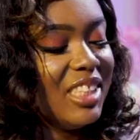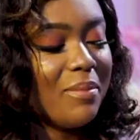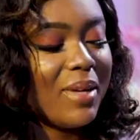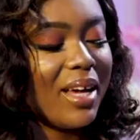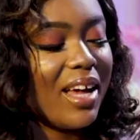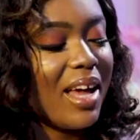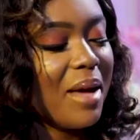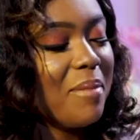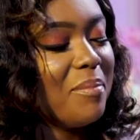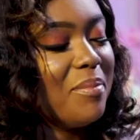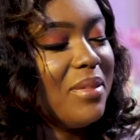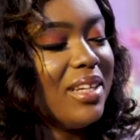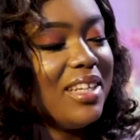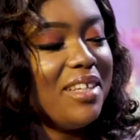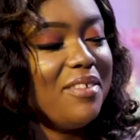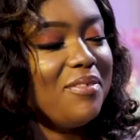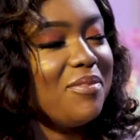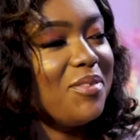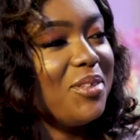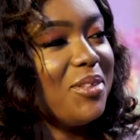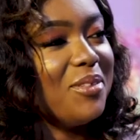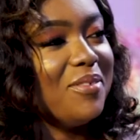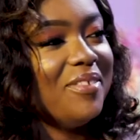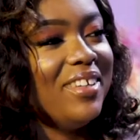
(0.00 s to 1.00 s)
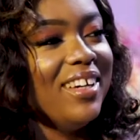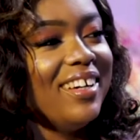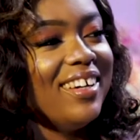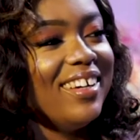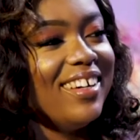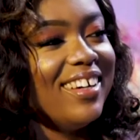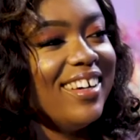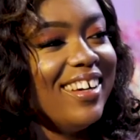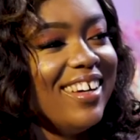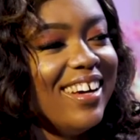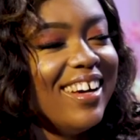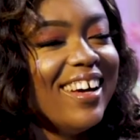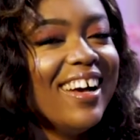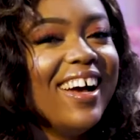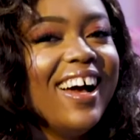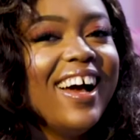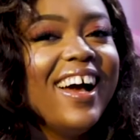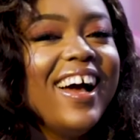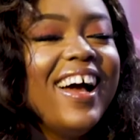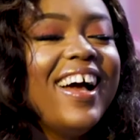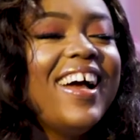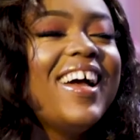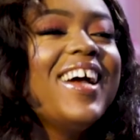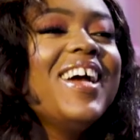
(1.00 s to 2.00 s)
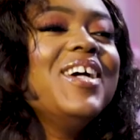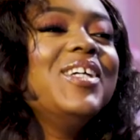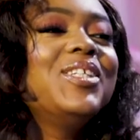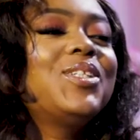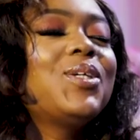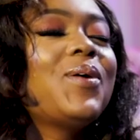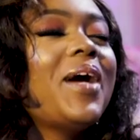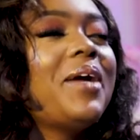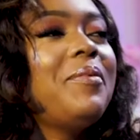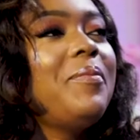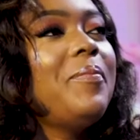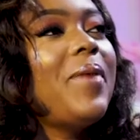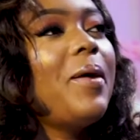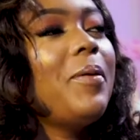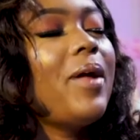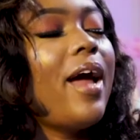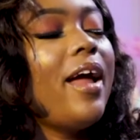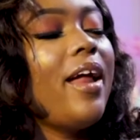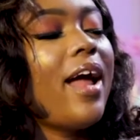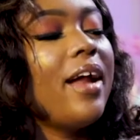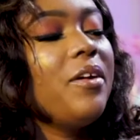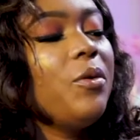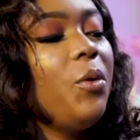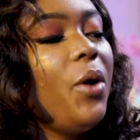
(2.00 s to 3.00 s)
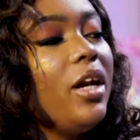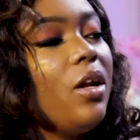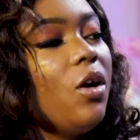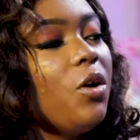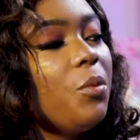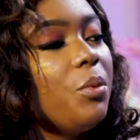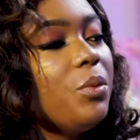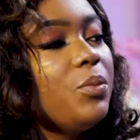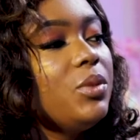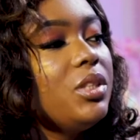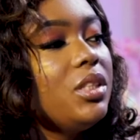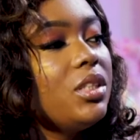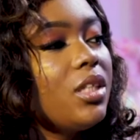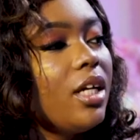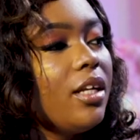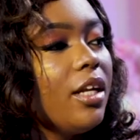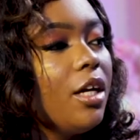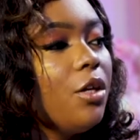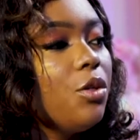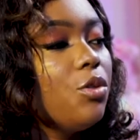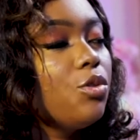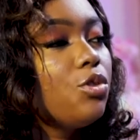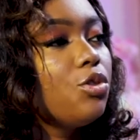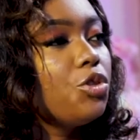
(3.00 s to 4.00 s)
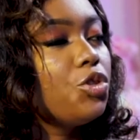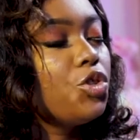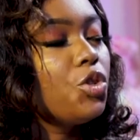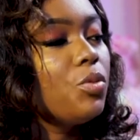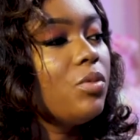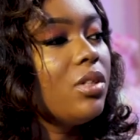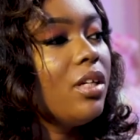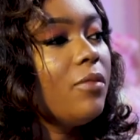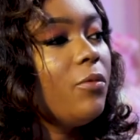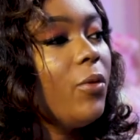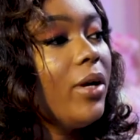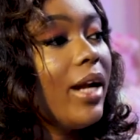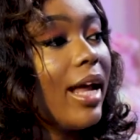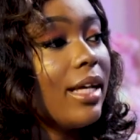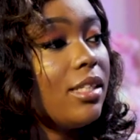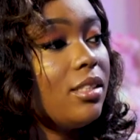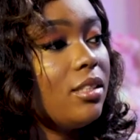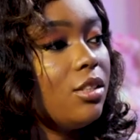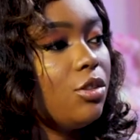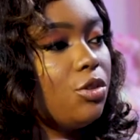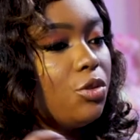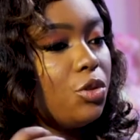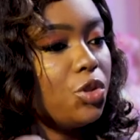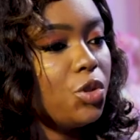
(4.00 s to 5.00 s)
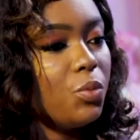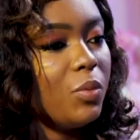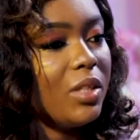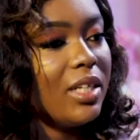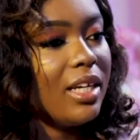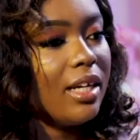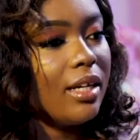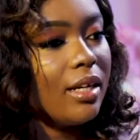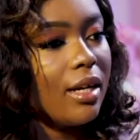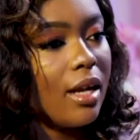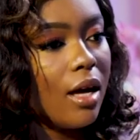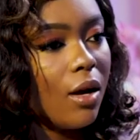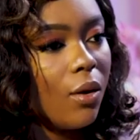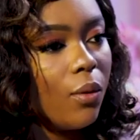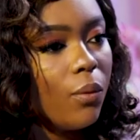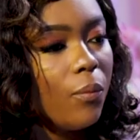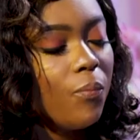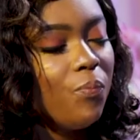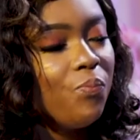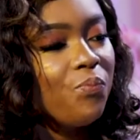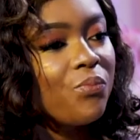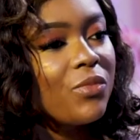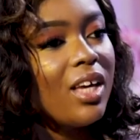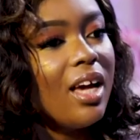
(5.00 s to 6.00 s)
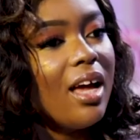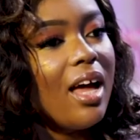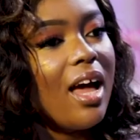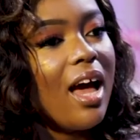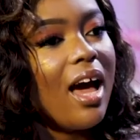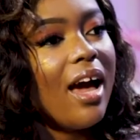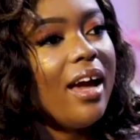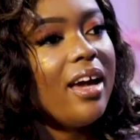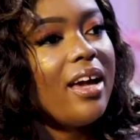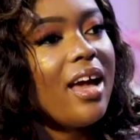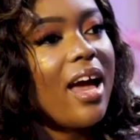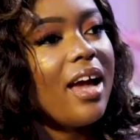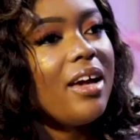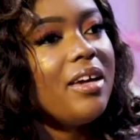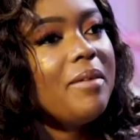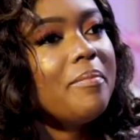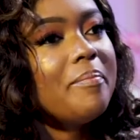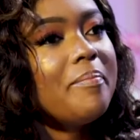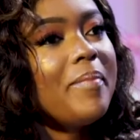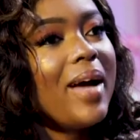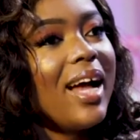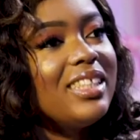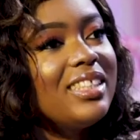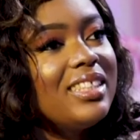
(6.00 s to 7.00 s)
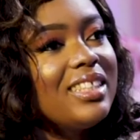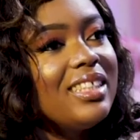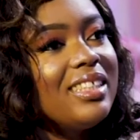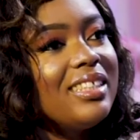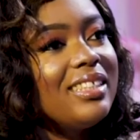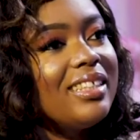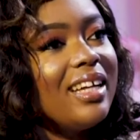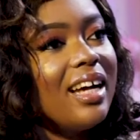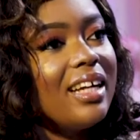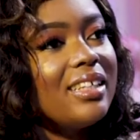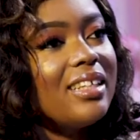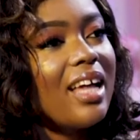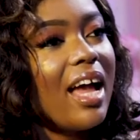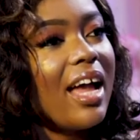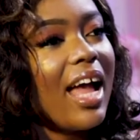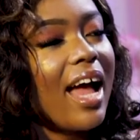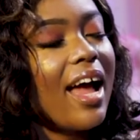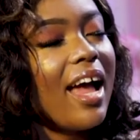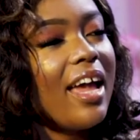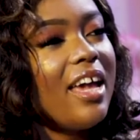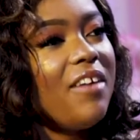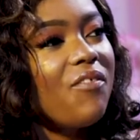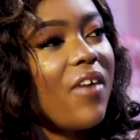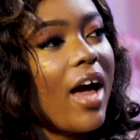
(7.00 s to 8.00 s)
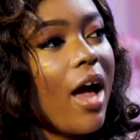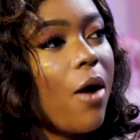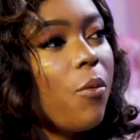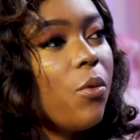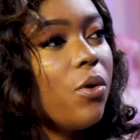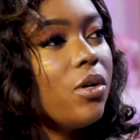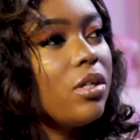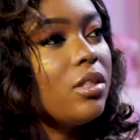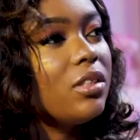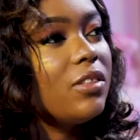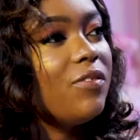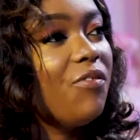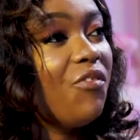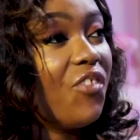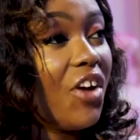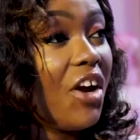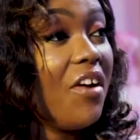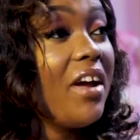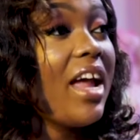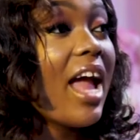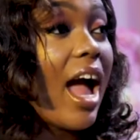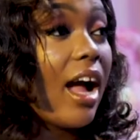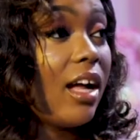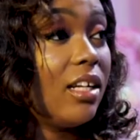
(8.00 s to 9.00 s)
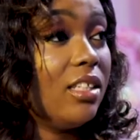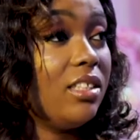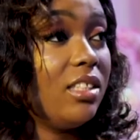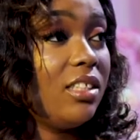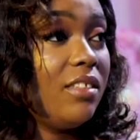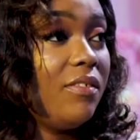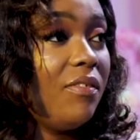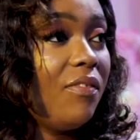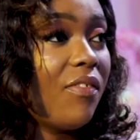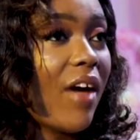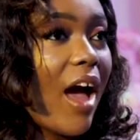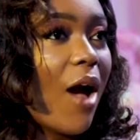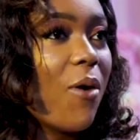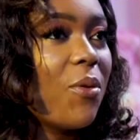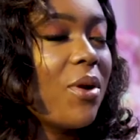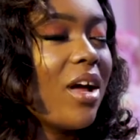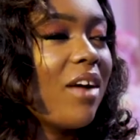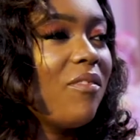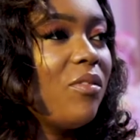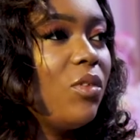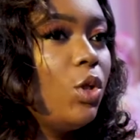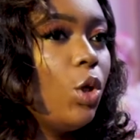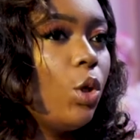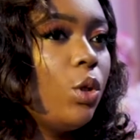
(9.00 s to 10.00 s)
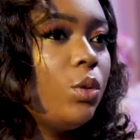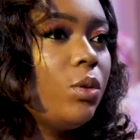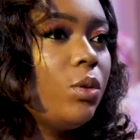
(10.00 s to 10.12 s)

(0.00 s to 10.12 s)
Kim, I can't believe you. So I remember, I know a lot of people say they use social media. When I see social media now, I imagine that if I was very active, I would have